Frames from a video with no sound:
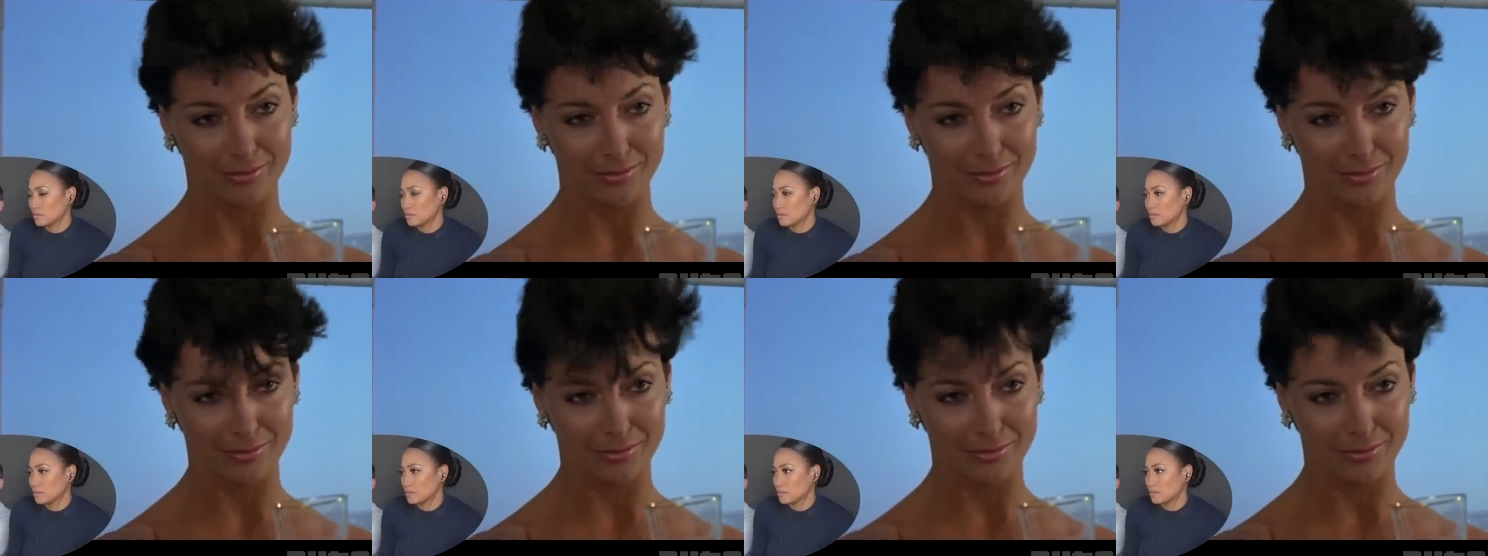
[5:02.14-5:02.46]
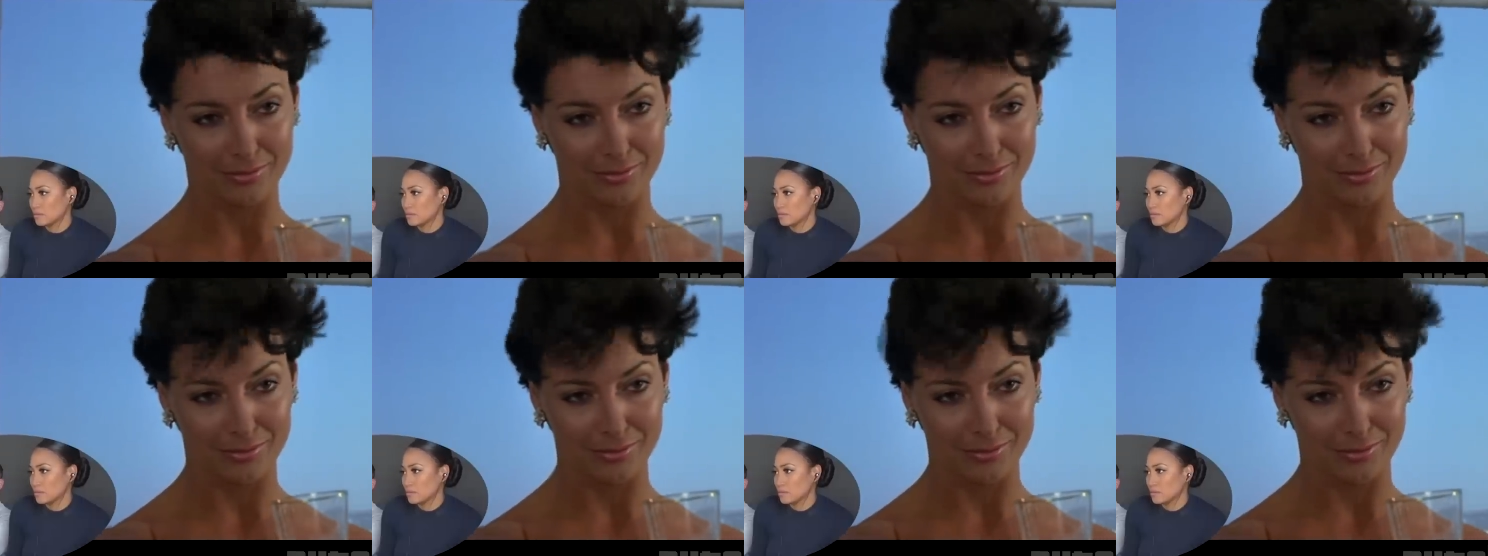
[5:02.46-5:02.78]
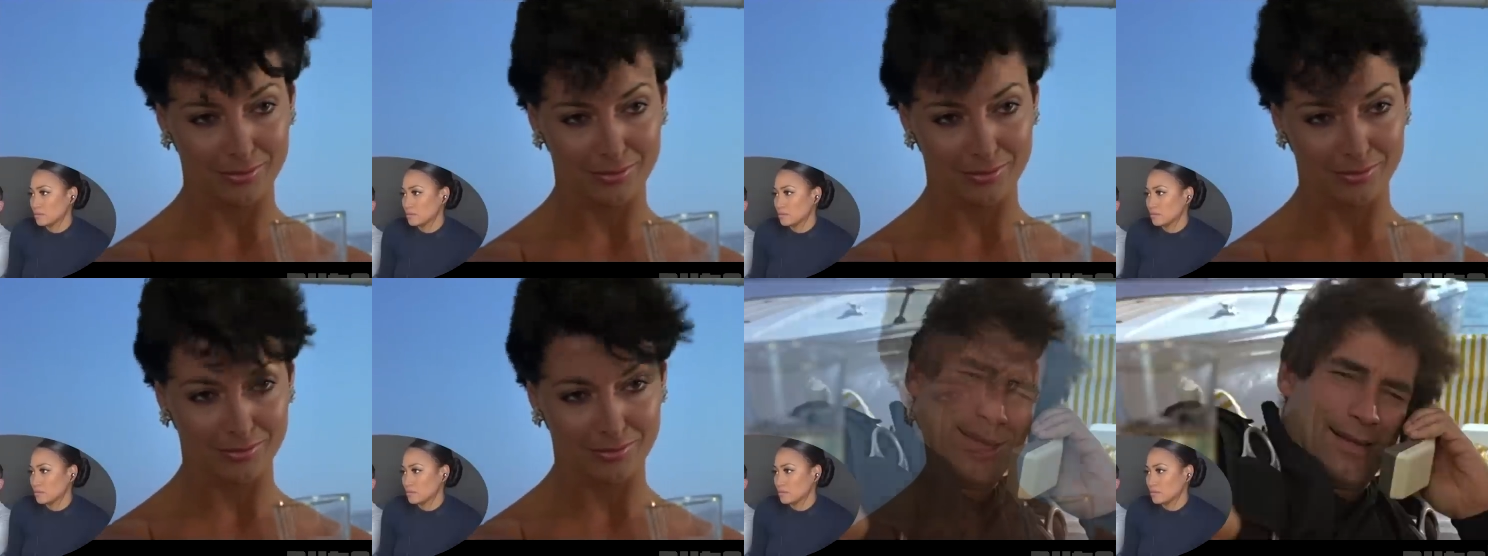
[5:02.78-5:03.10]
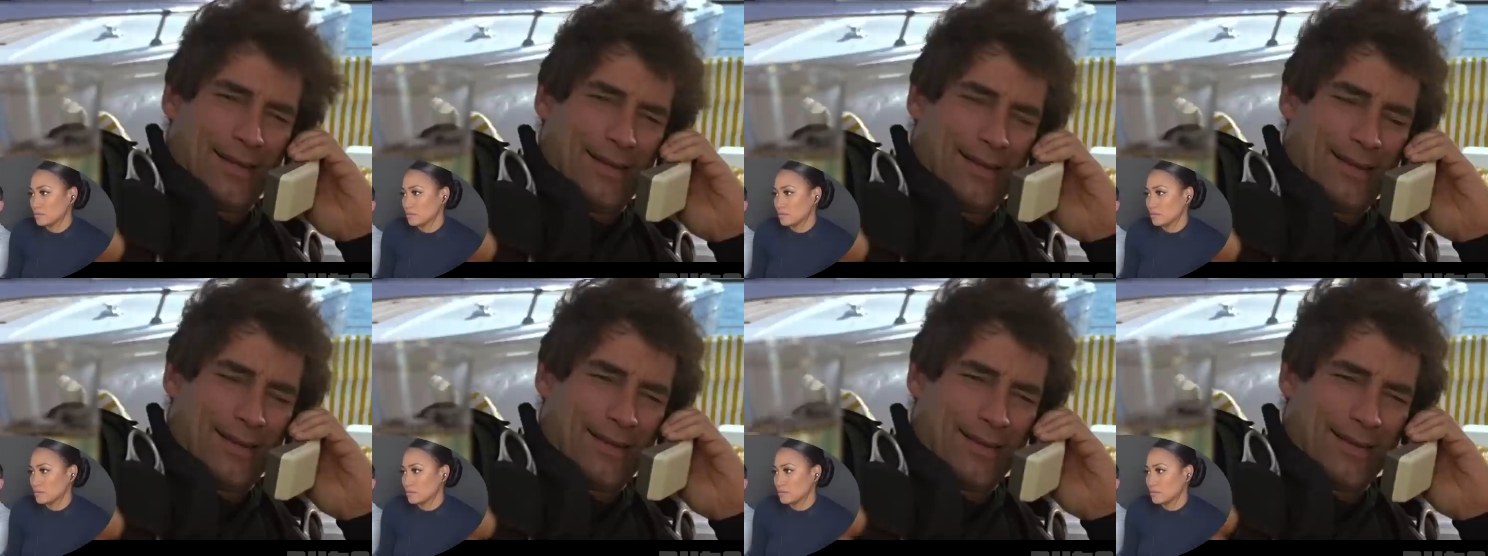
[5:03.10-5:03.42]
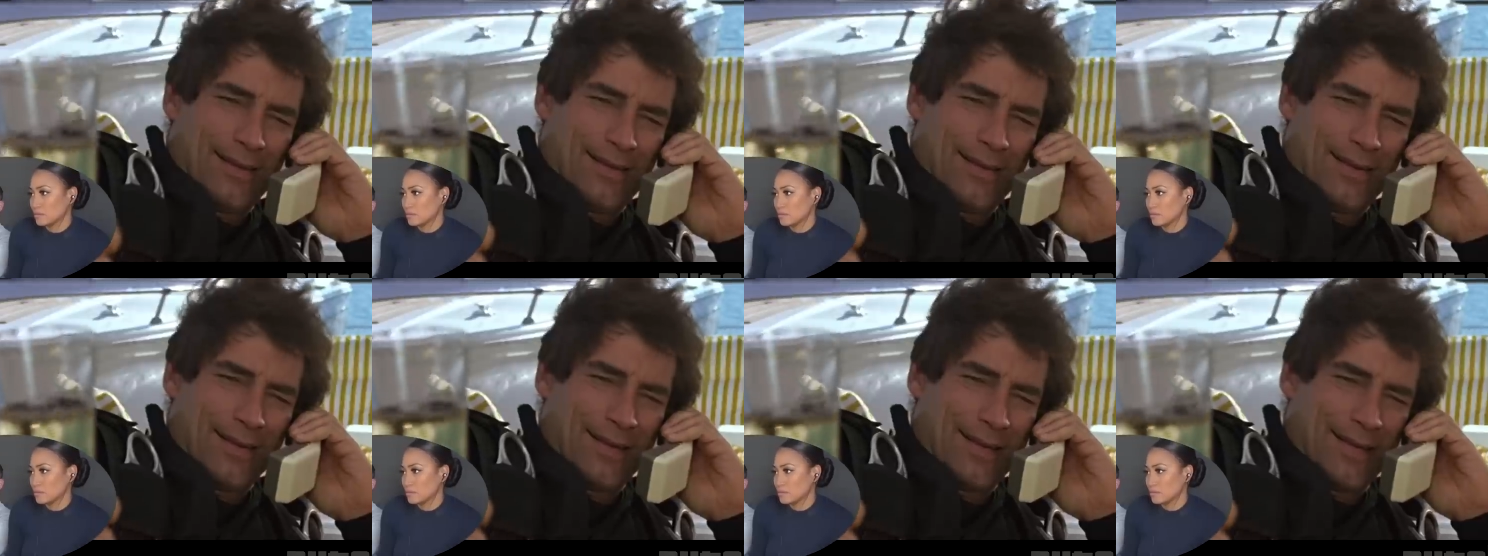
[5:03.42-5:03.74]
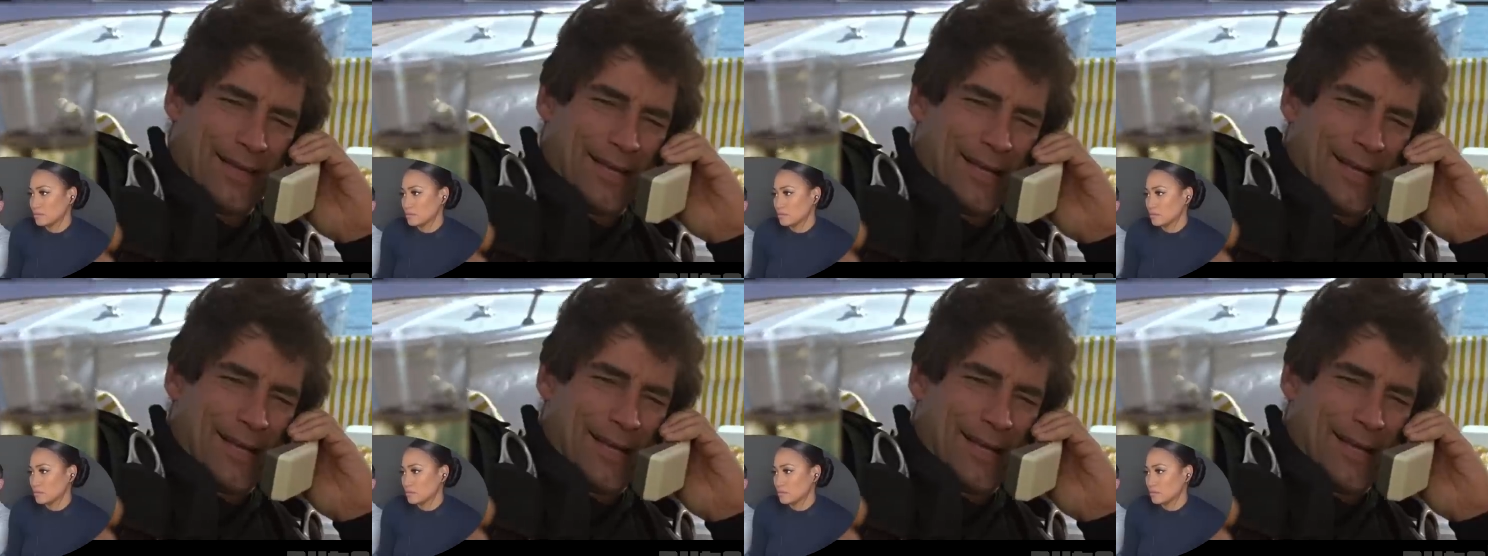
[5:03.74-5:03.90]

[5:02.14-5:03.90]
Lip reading: Nobody speaks.